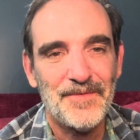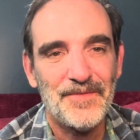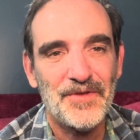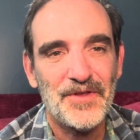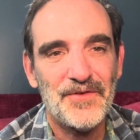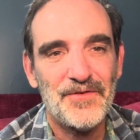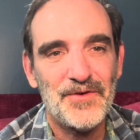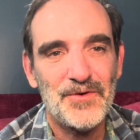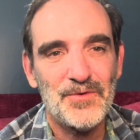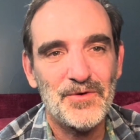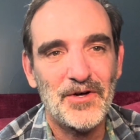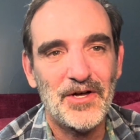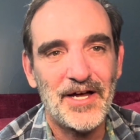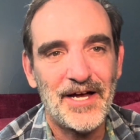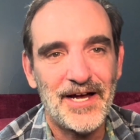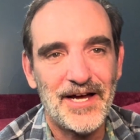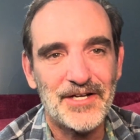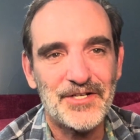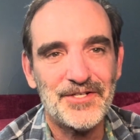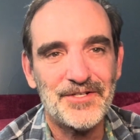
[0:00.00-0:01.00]
if you will
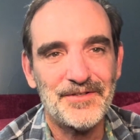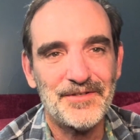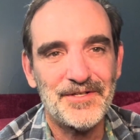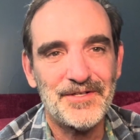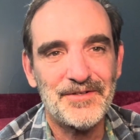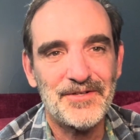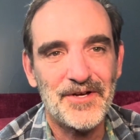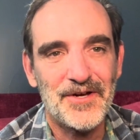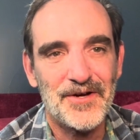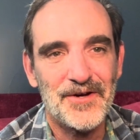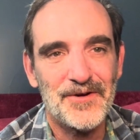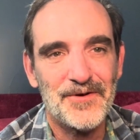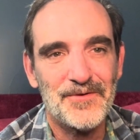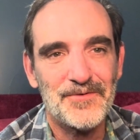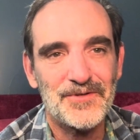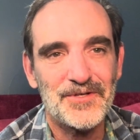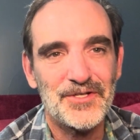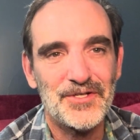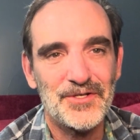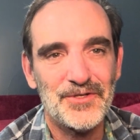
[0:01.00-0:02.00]
actually
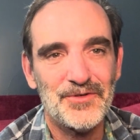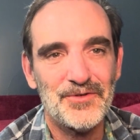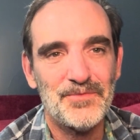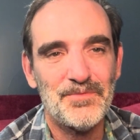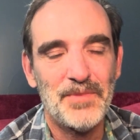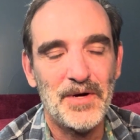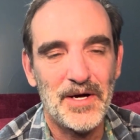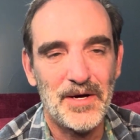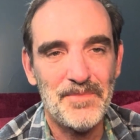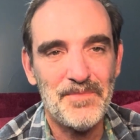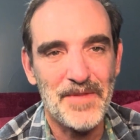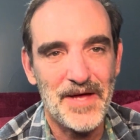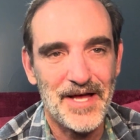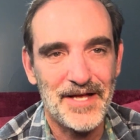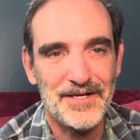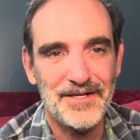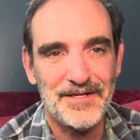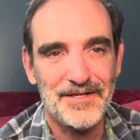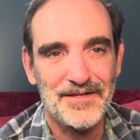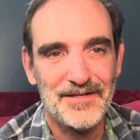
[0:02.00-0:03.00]
go to
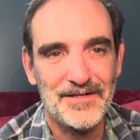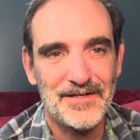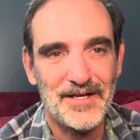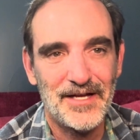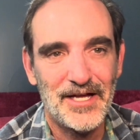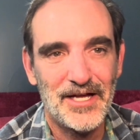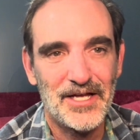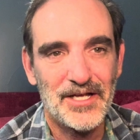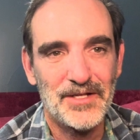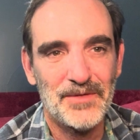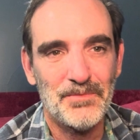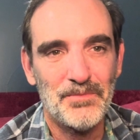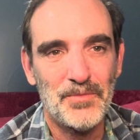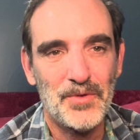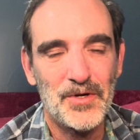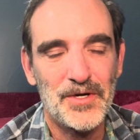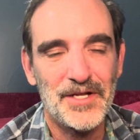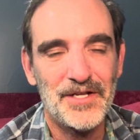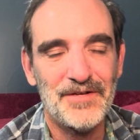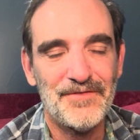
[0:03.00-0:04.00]
PubMed and
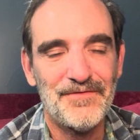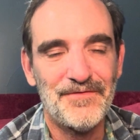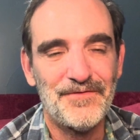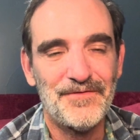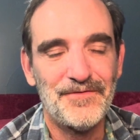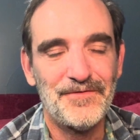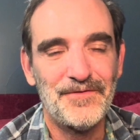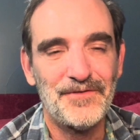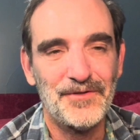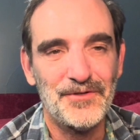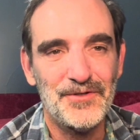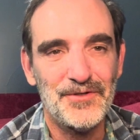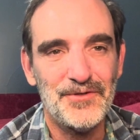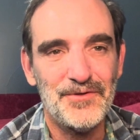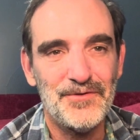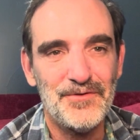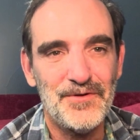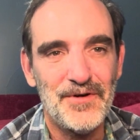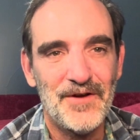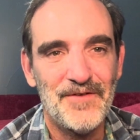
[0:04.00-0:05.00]
put in
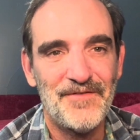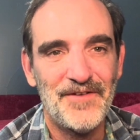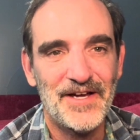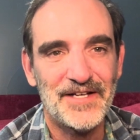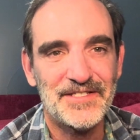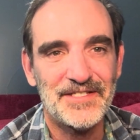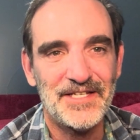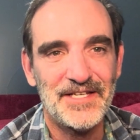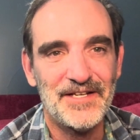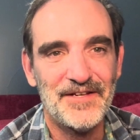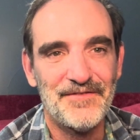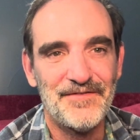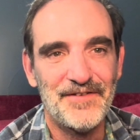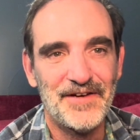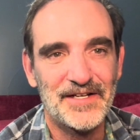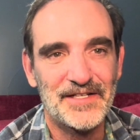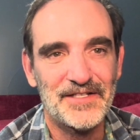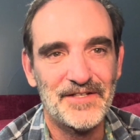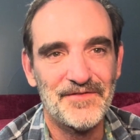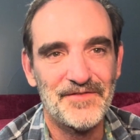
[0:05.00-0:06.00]
flu vaccine
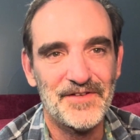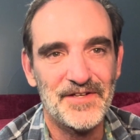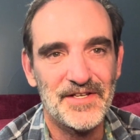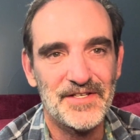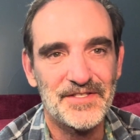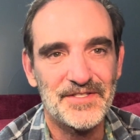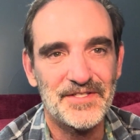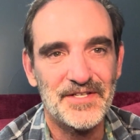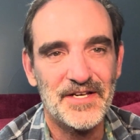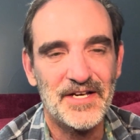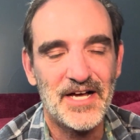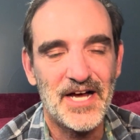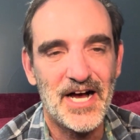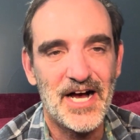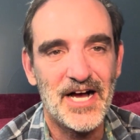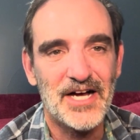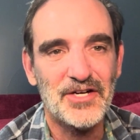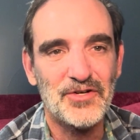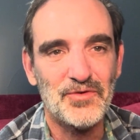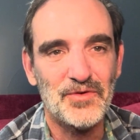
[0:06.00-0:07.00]
effectiveness,
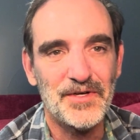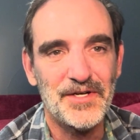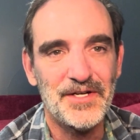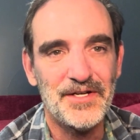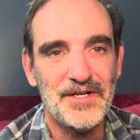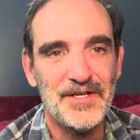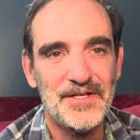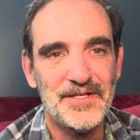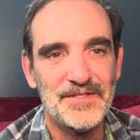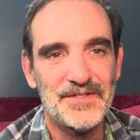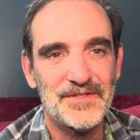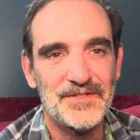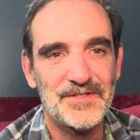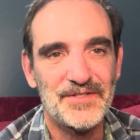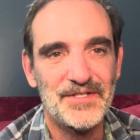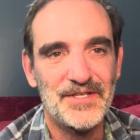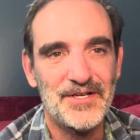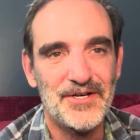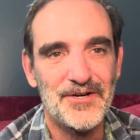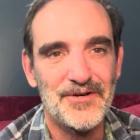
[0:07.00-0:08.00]
Cochrane,
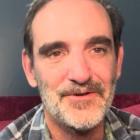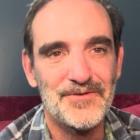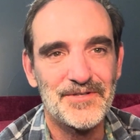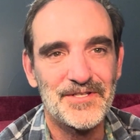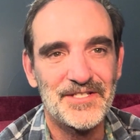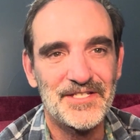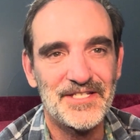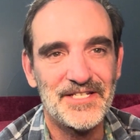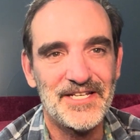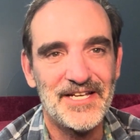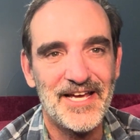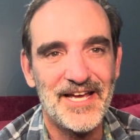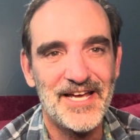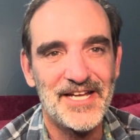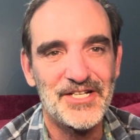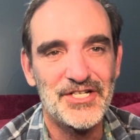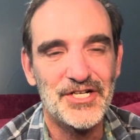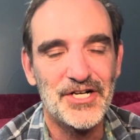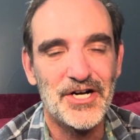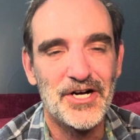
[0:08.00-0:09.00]
C O C
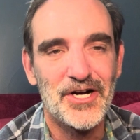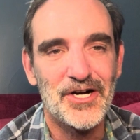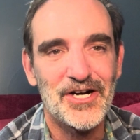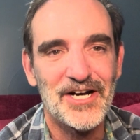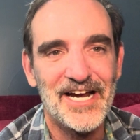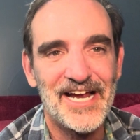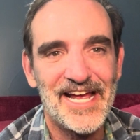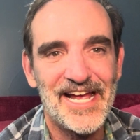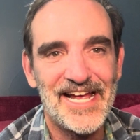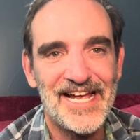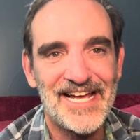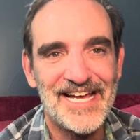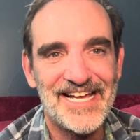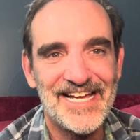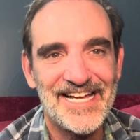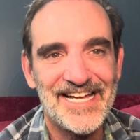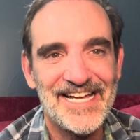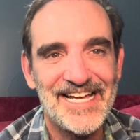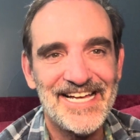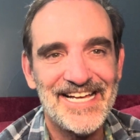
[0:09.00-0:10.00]
H R A
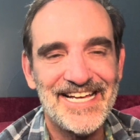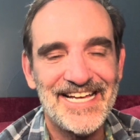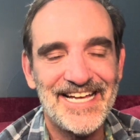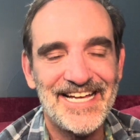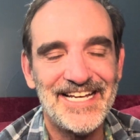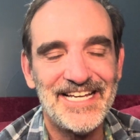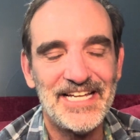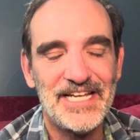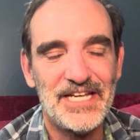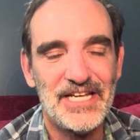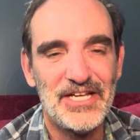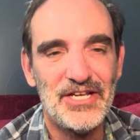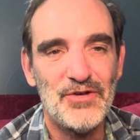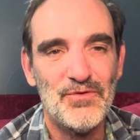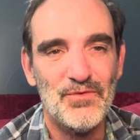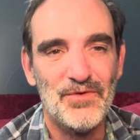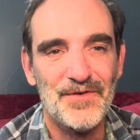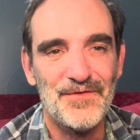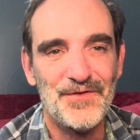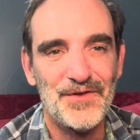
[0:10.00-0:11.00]
N E,
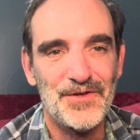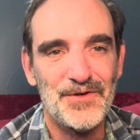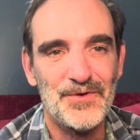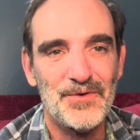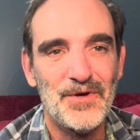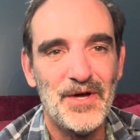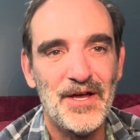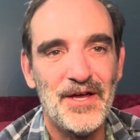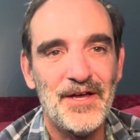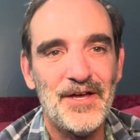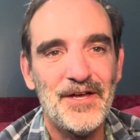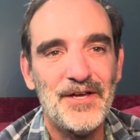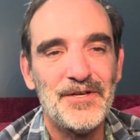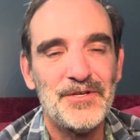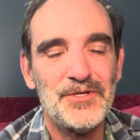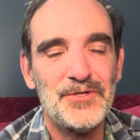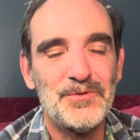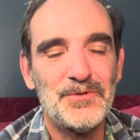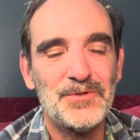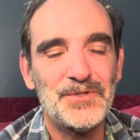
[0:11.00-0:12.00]
review,
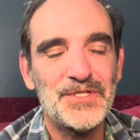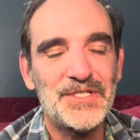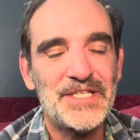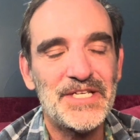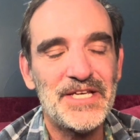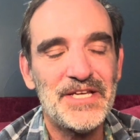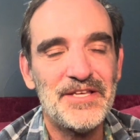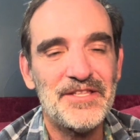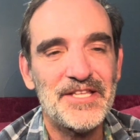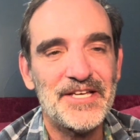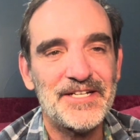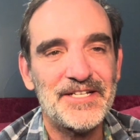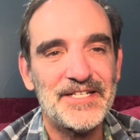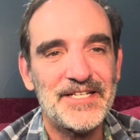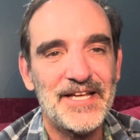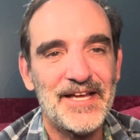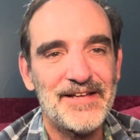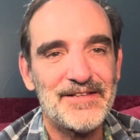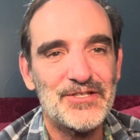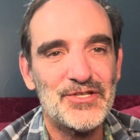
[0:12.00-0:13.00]
you will see that it
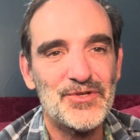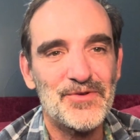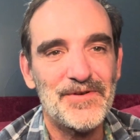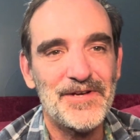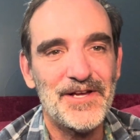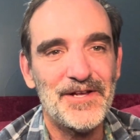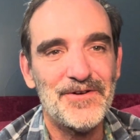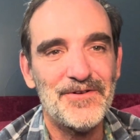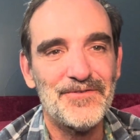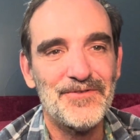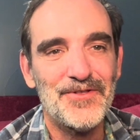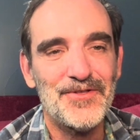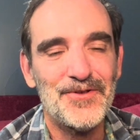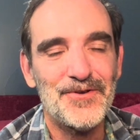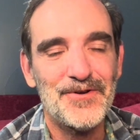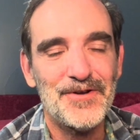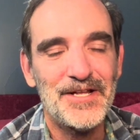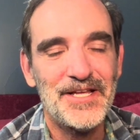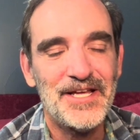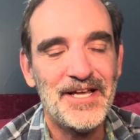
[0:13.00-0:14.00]
takes
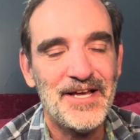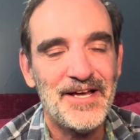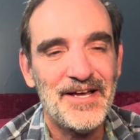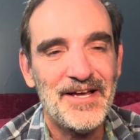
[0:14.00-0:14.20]
330